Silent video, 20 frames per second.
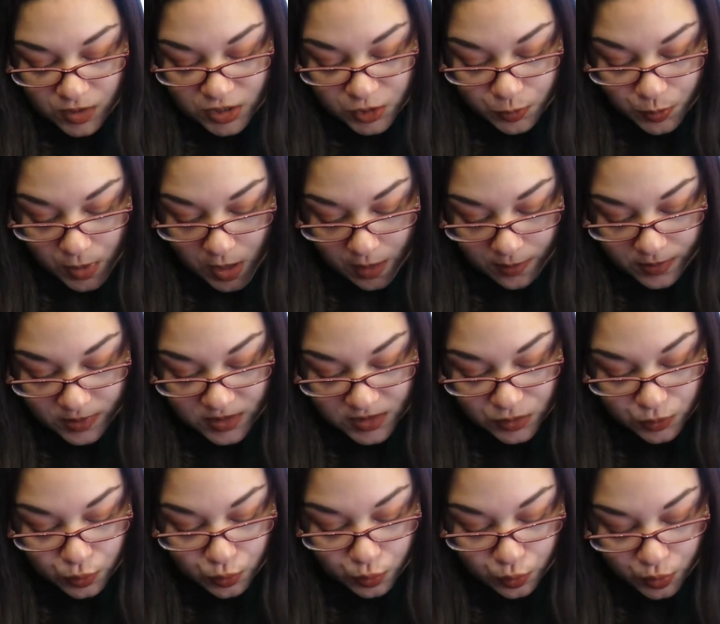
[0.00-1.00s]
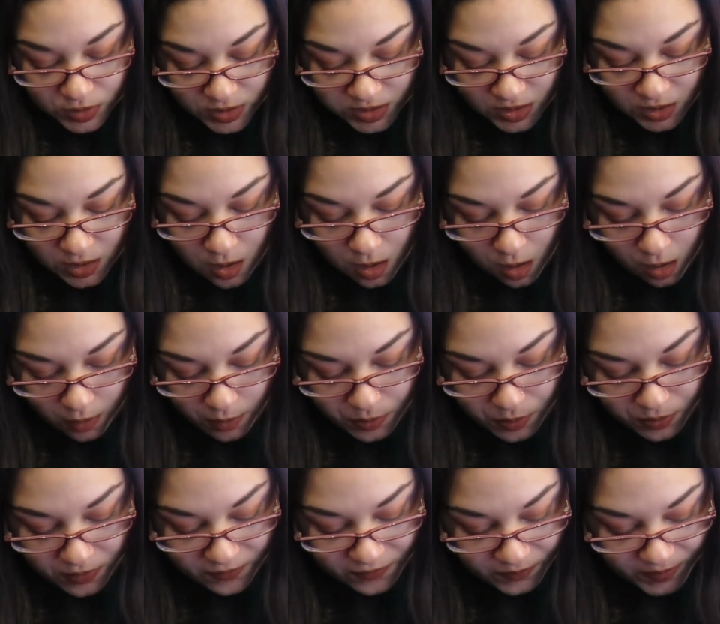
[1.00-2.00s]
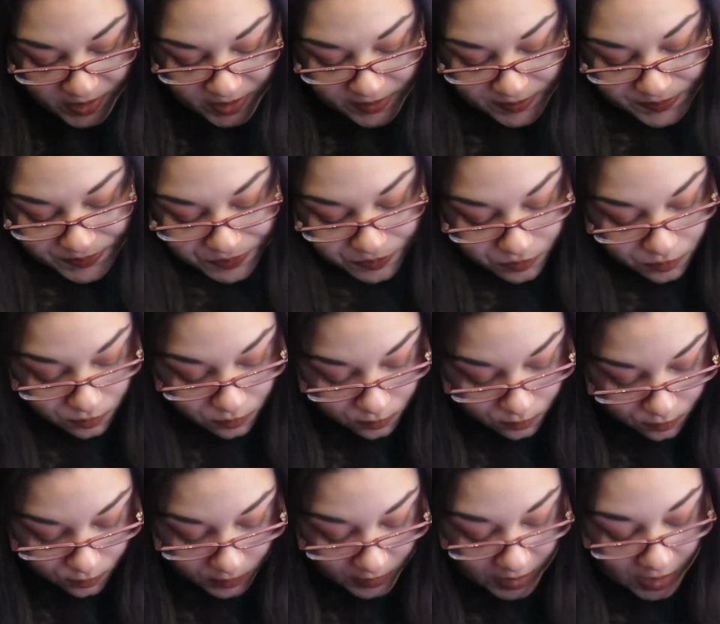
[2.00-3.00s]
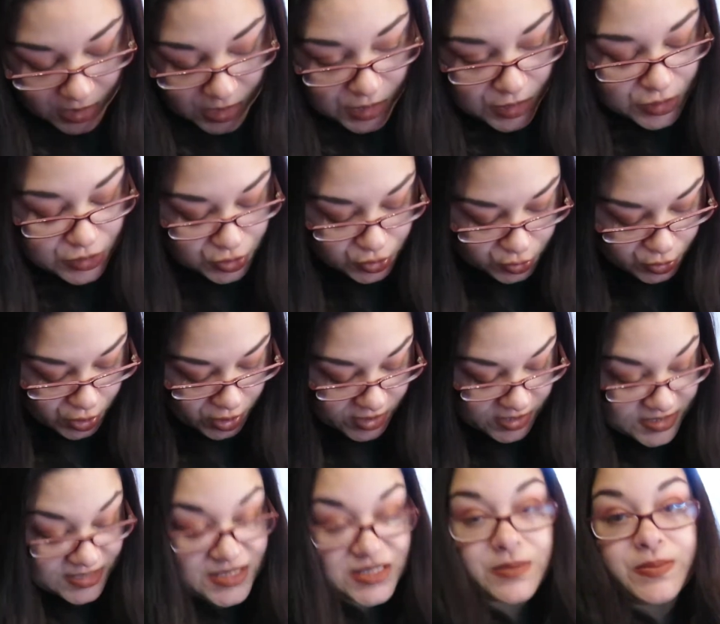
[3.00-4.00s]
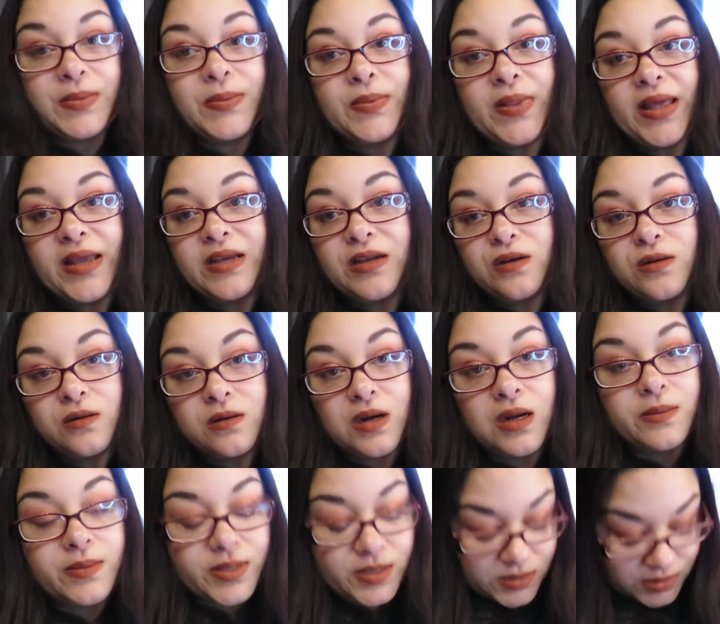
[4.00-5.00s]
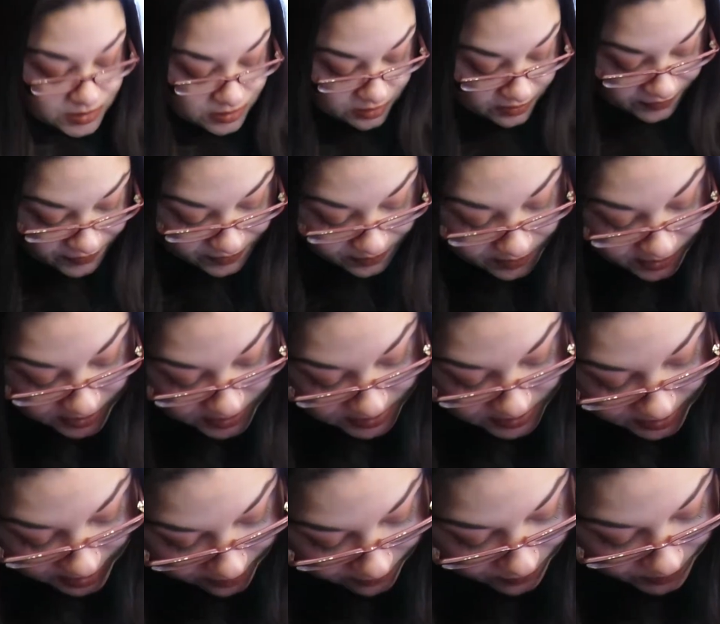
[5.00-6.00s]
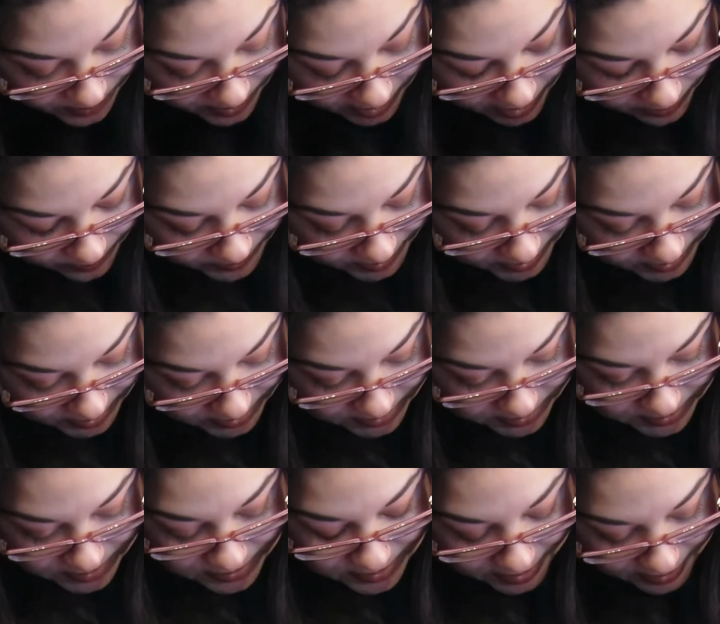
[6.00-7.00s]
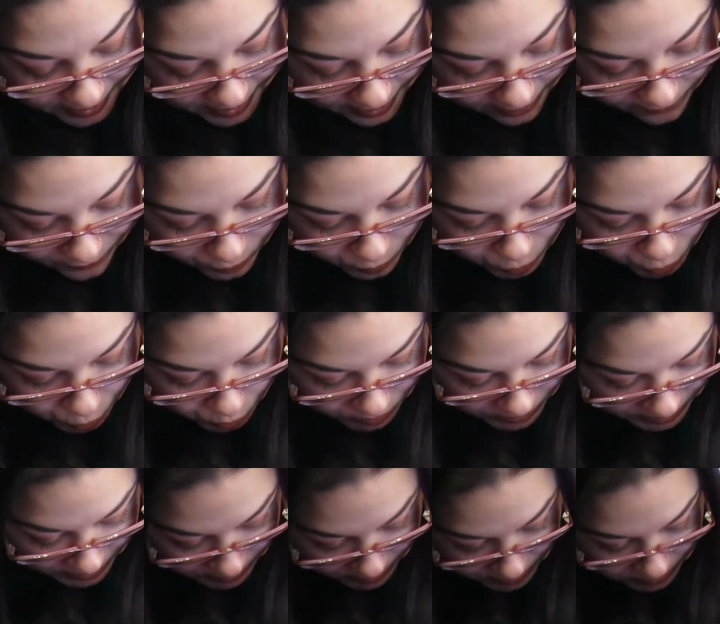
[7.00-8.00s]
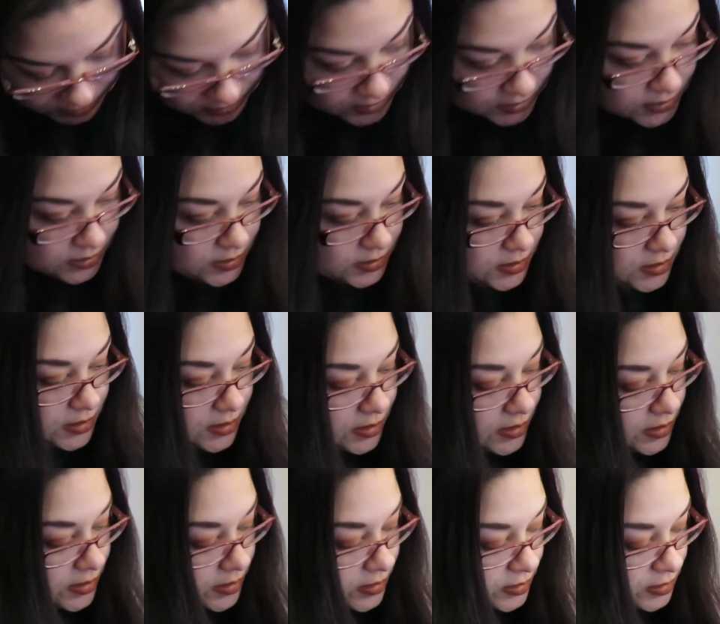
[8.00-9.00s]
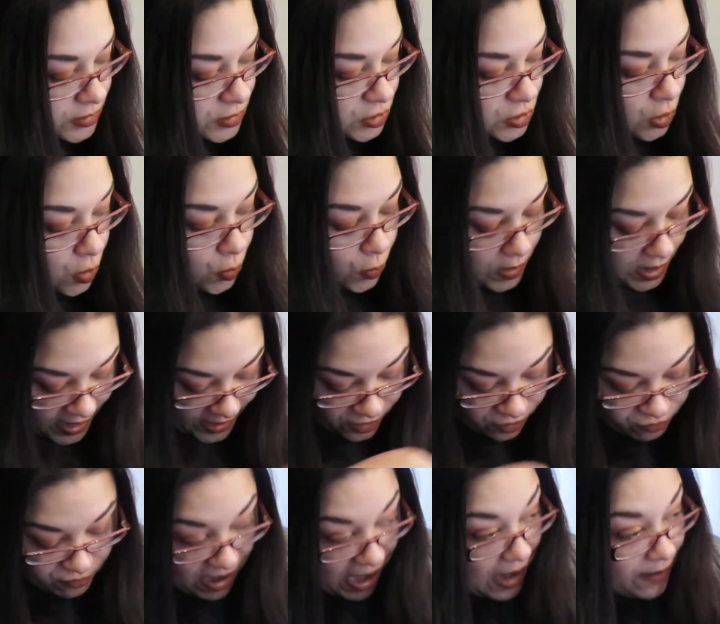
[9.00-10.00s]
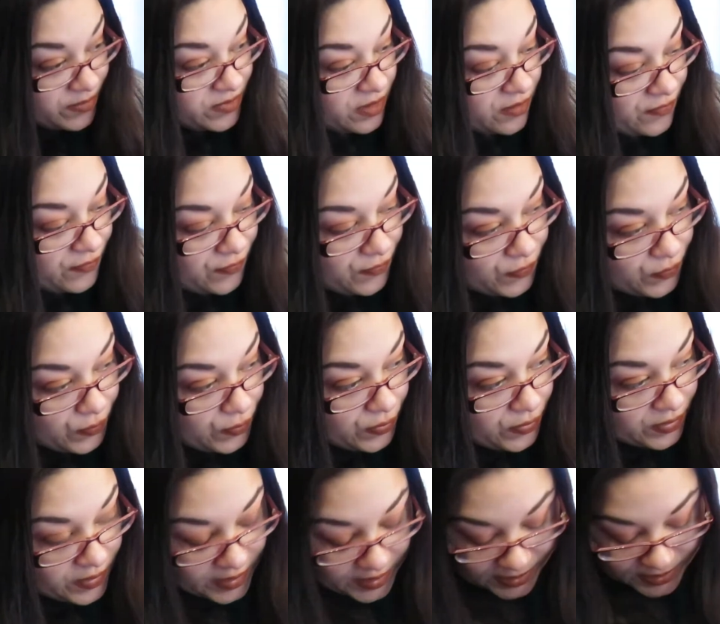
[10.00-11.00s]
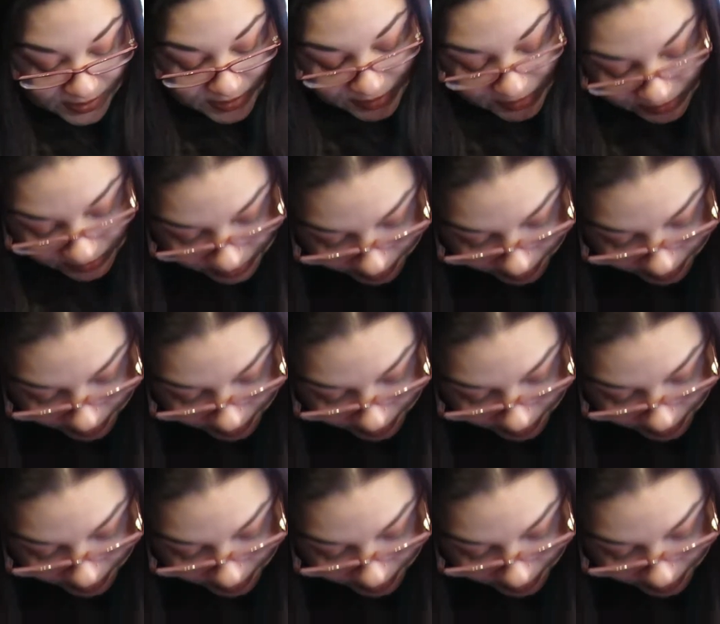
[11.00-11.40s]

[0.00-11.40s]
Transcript: which probably is really horrible of me you're gonna seem like grabbing stuff from inside of a bag because I have no choice. So I grabbed a few things.